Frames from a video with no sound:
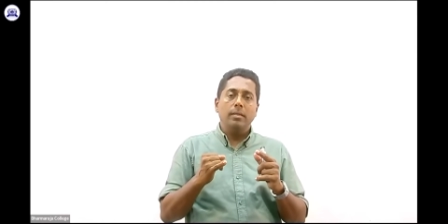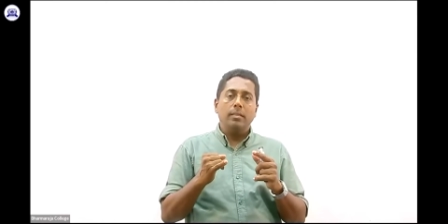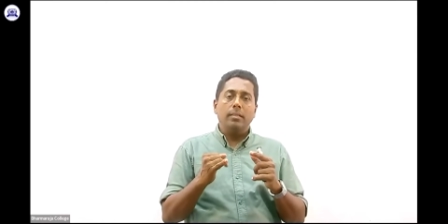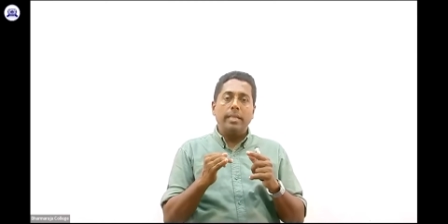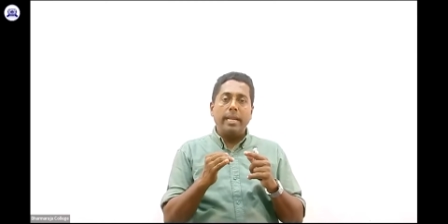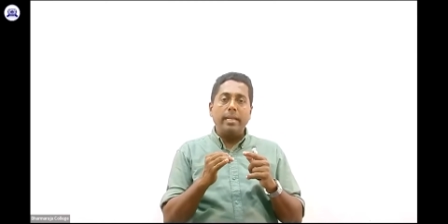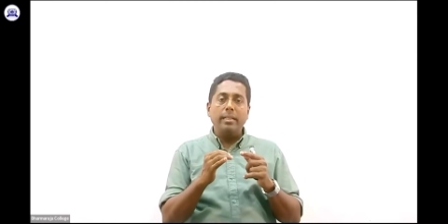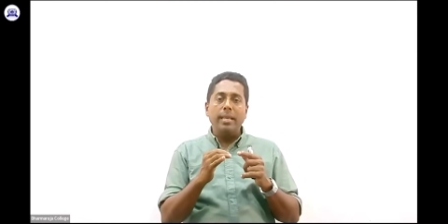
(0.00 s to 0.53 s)

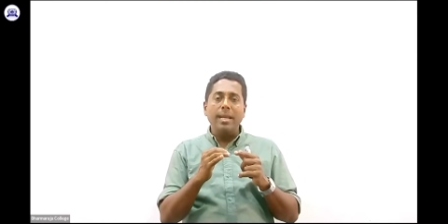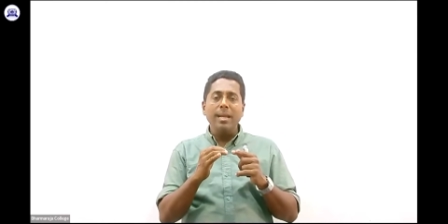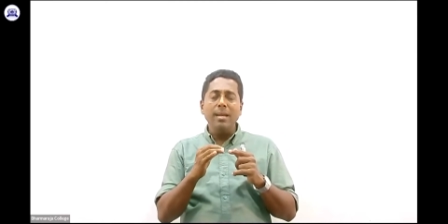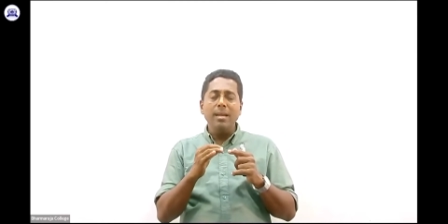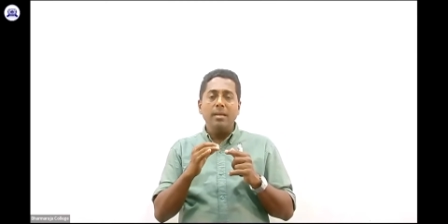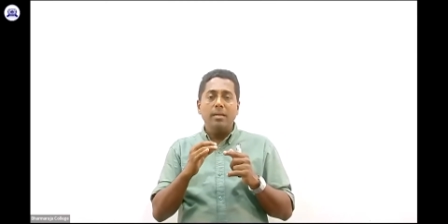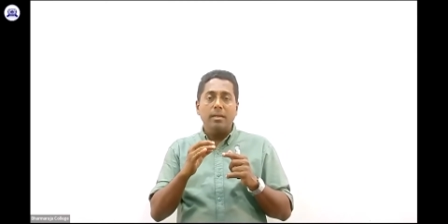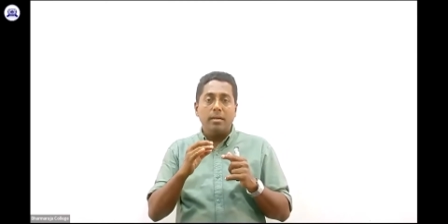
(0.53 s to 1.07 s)
Then
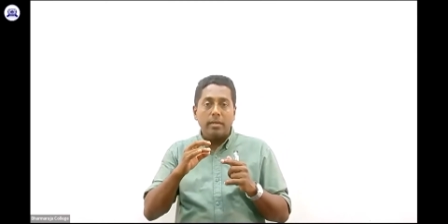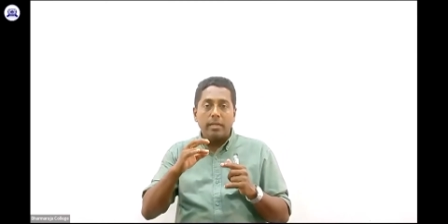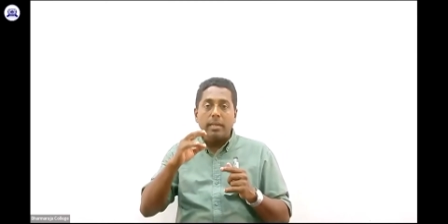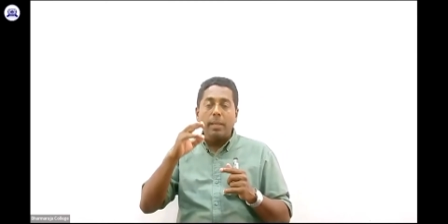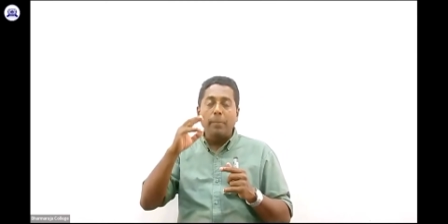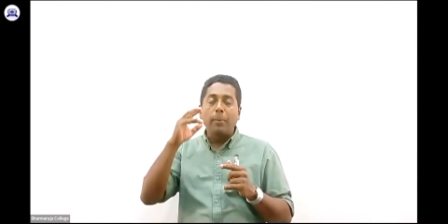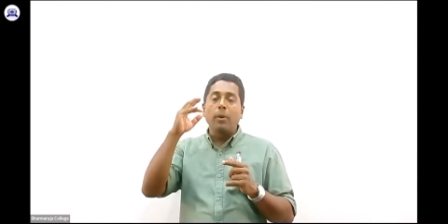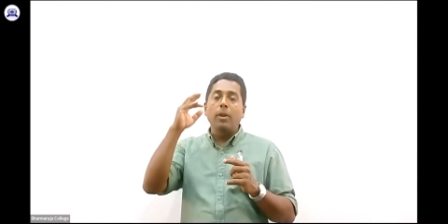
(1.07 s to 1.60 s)
the
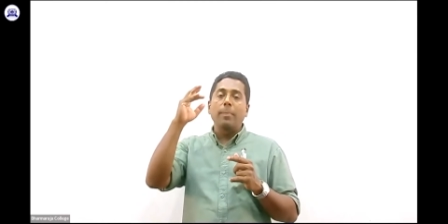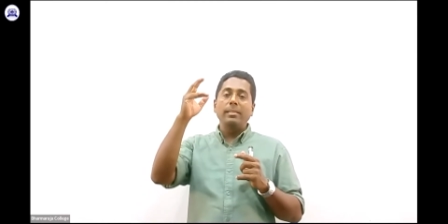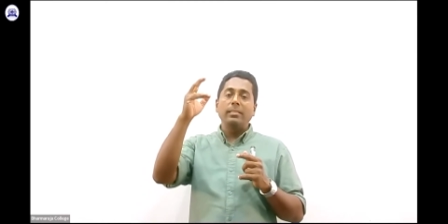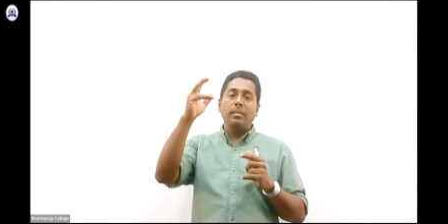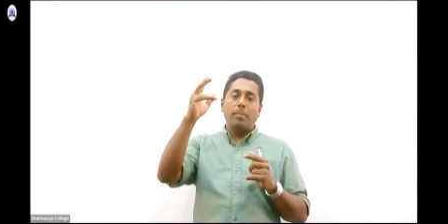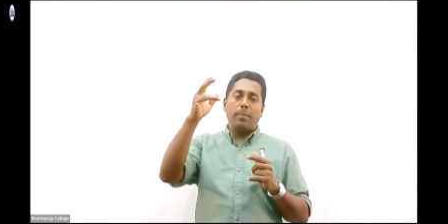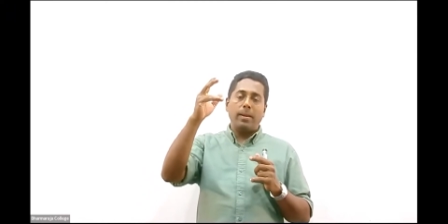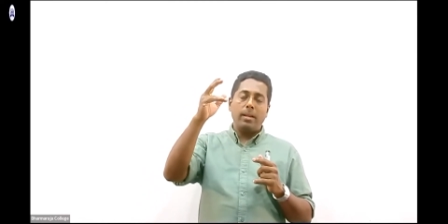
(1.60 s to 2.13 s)
deputy
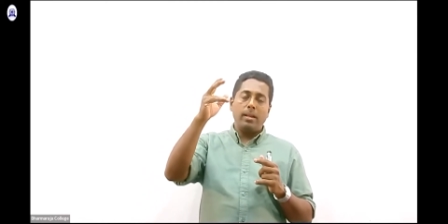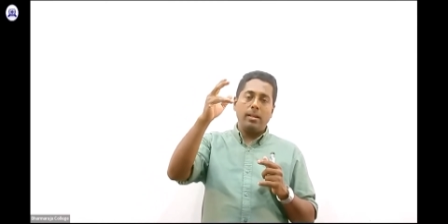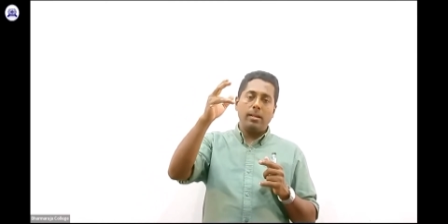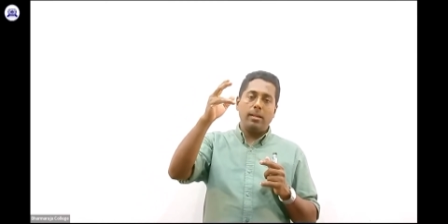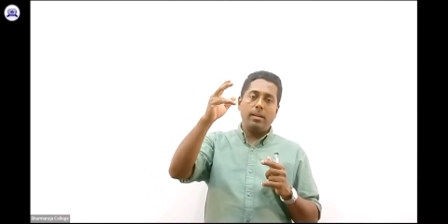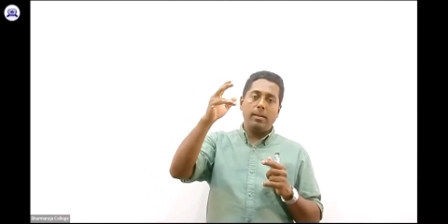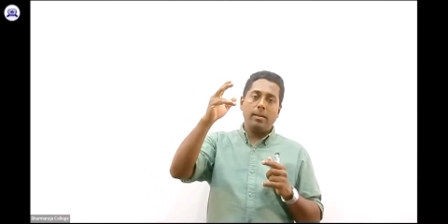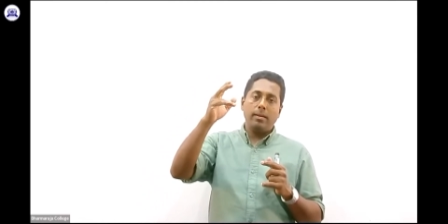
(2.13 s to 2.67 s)
principal.
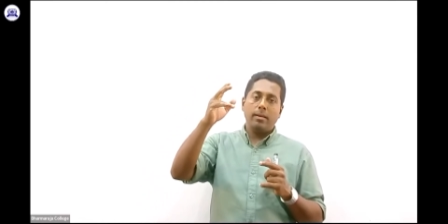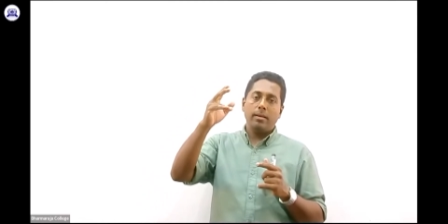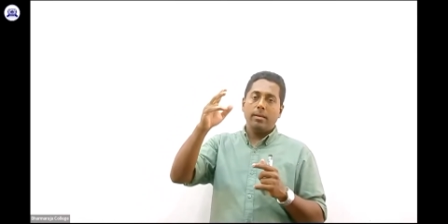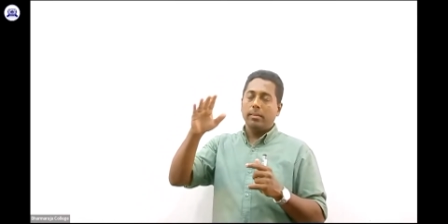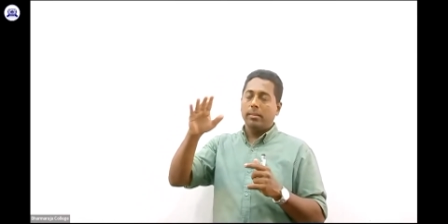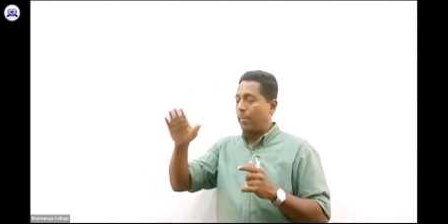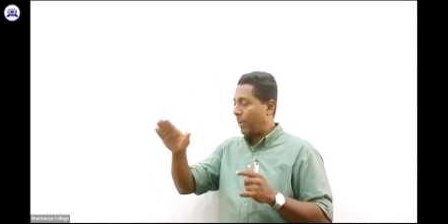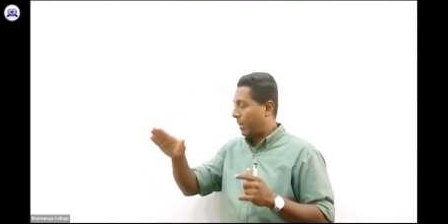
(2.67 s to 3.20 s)

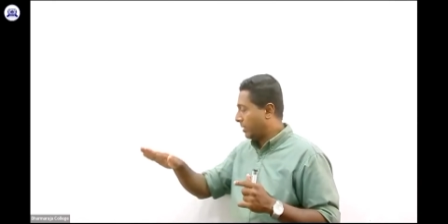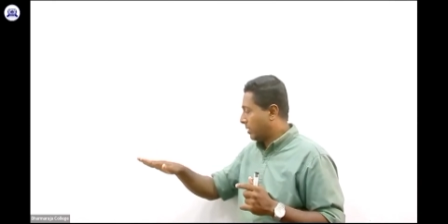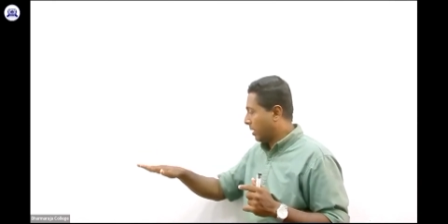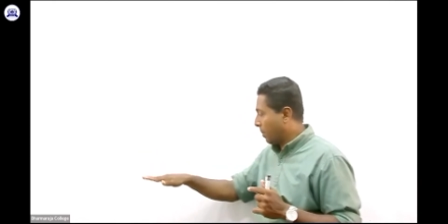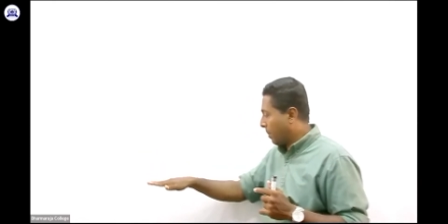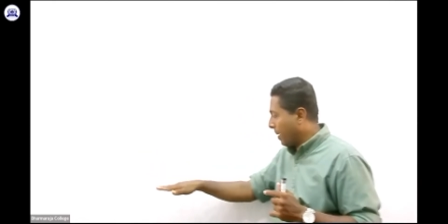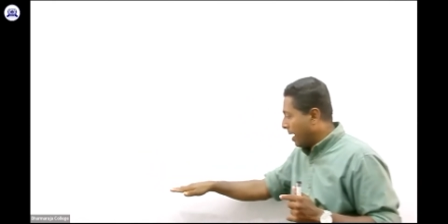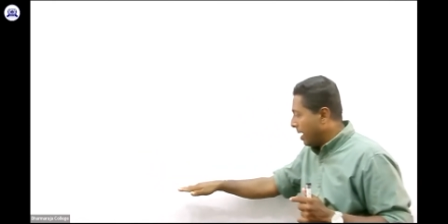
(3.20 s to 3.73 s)
The
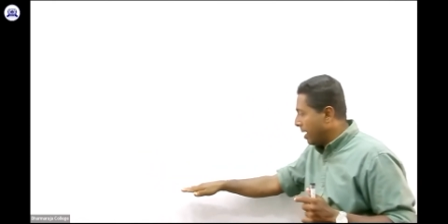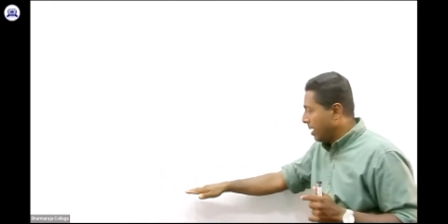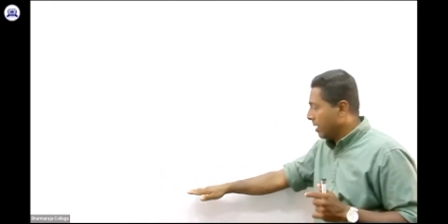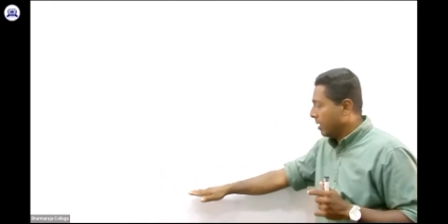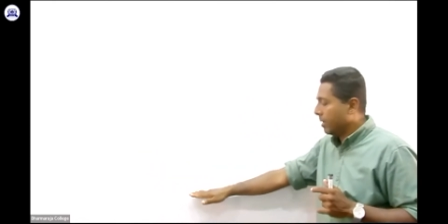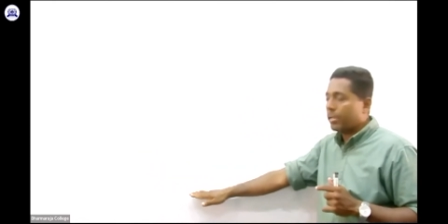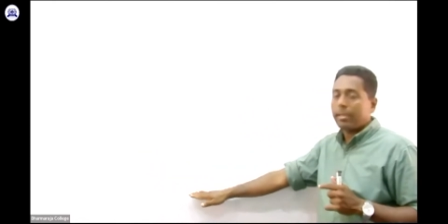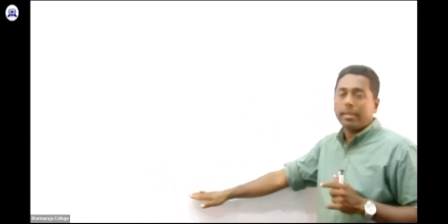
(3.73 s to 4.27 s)

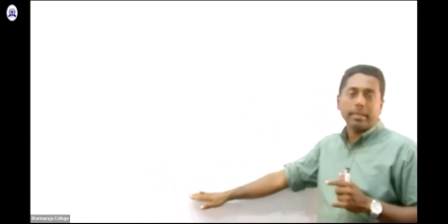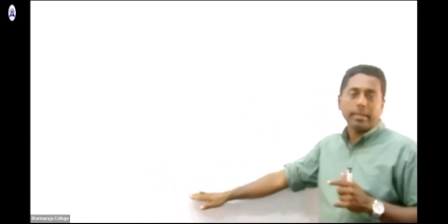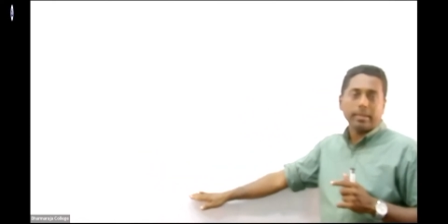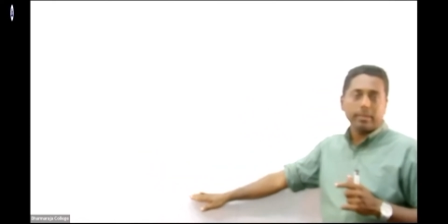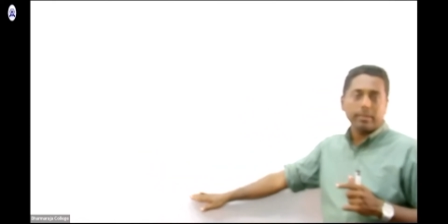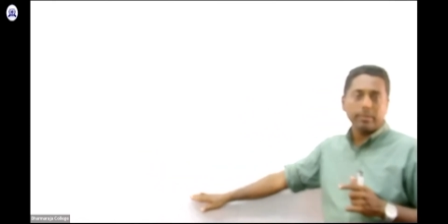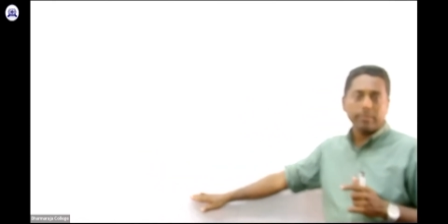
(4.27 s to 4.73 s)
principal here.